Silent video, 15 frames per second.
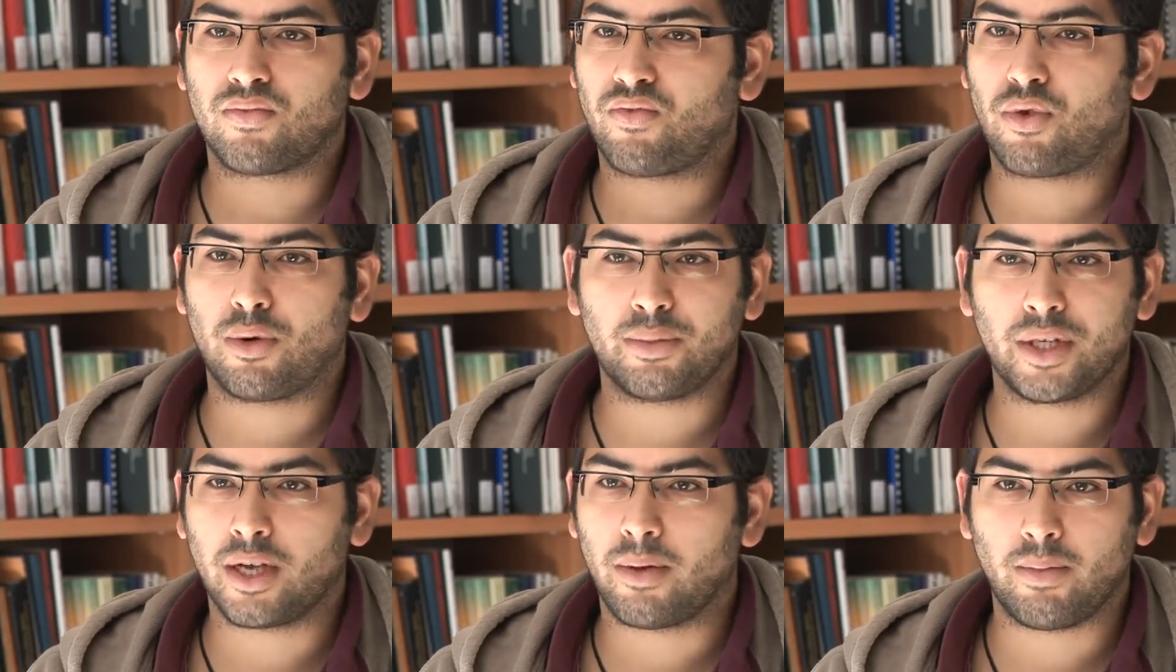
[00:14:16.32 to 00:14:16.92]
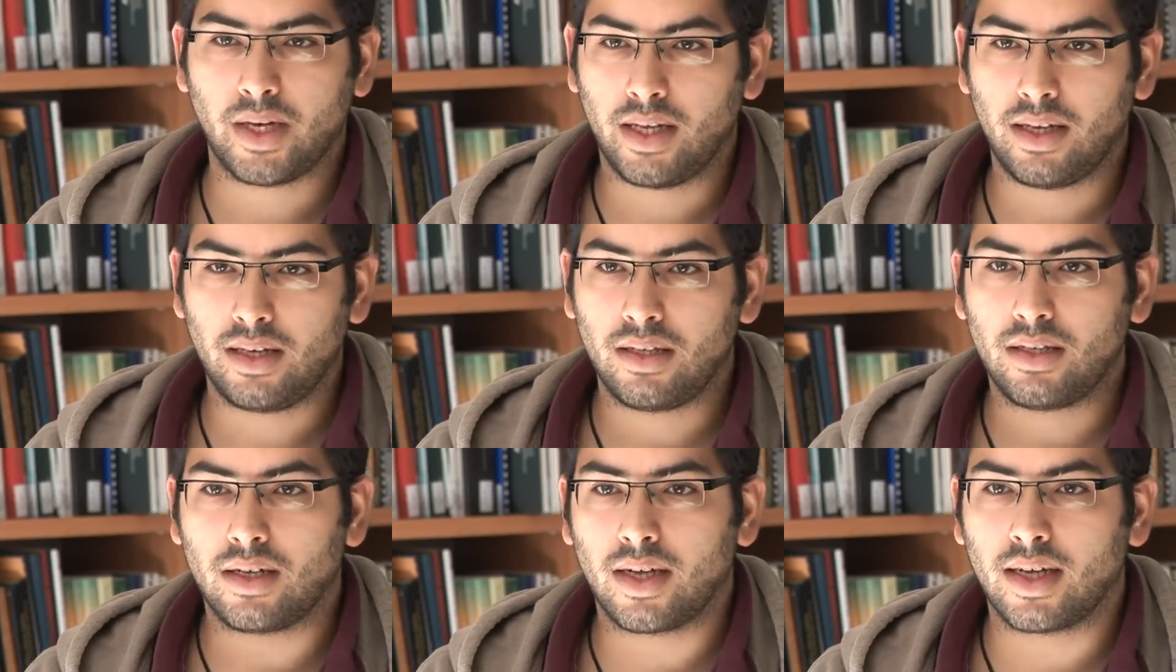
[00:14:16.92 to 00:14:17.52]
forms a committee
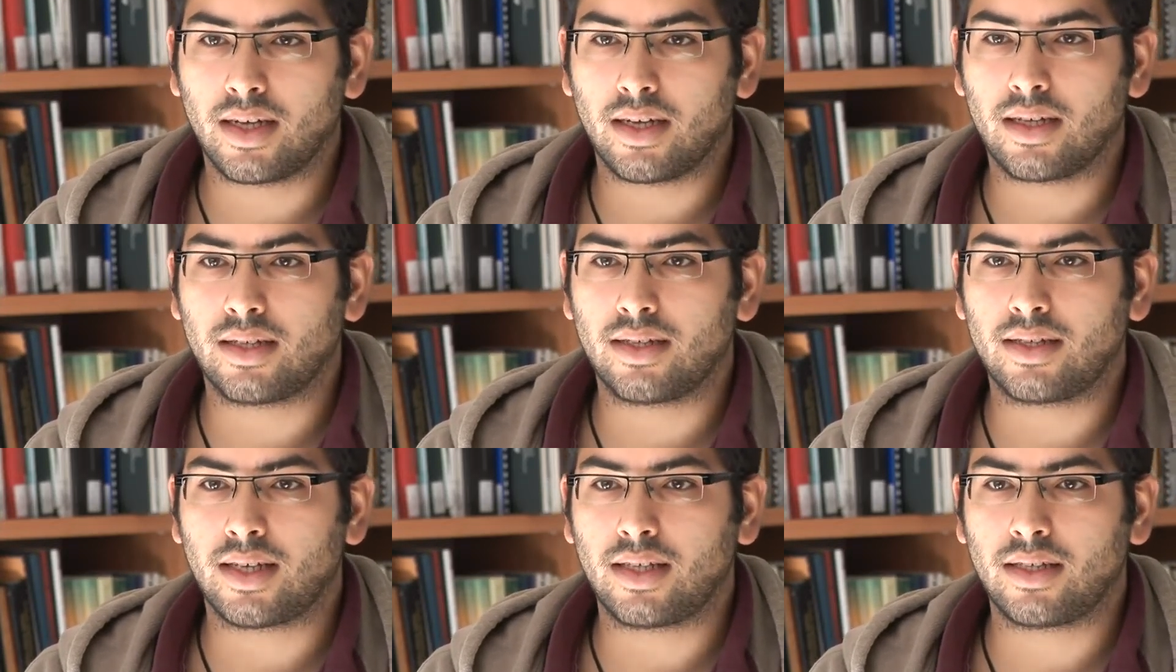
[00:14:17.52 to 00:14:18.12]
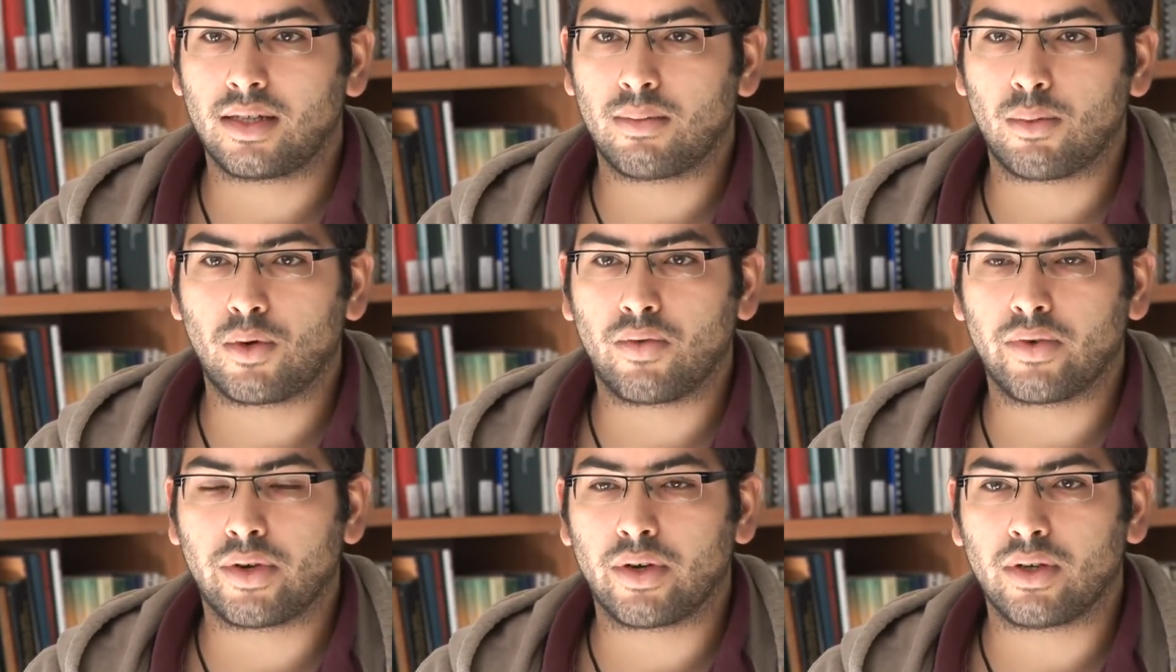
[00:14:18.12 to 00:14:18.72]
and sends them
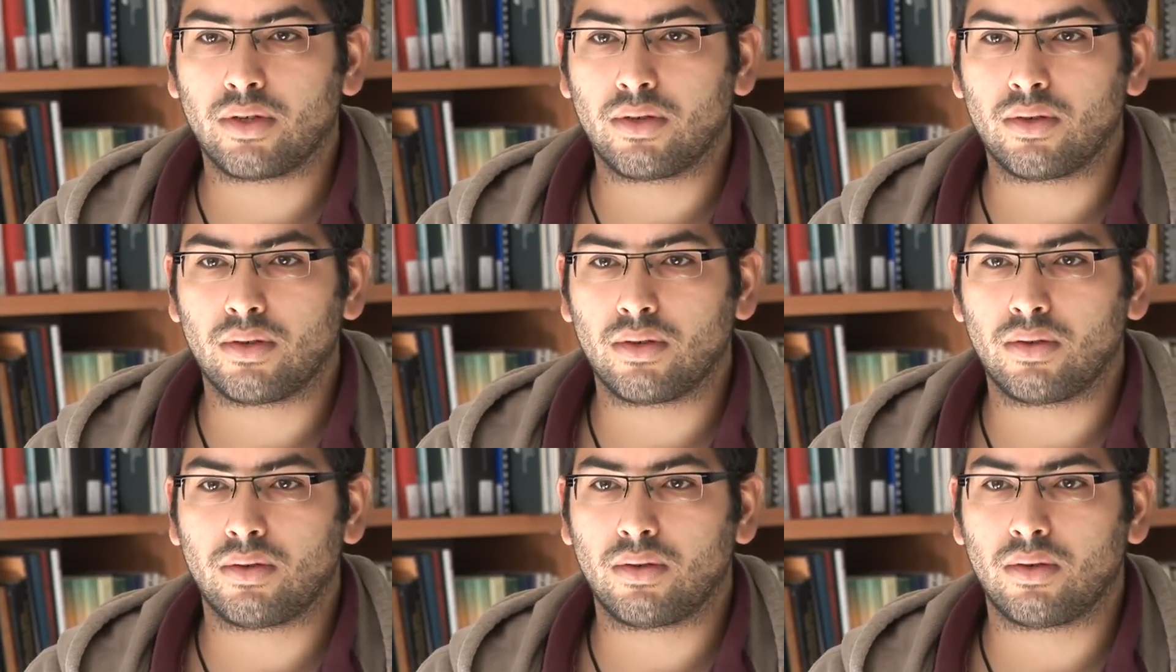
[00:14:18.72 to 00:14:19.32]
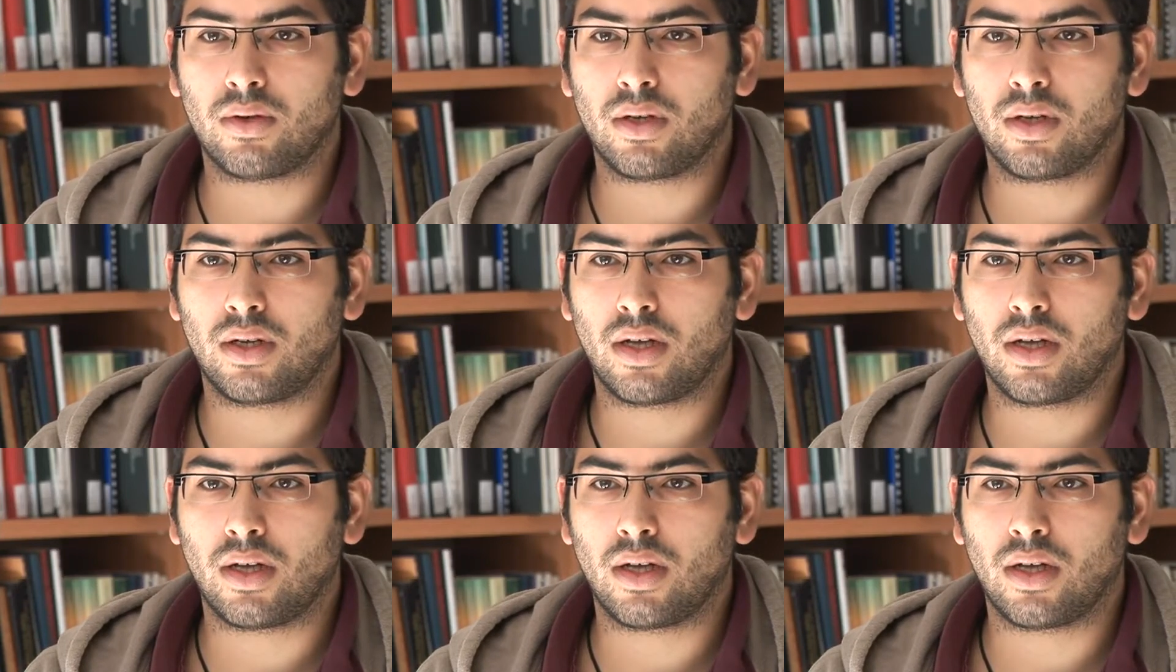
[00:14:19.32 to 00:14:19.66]
over to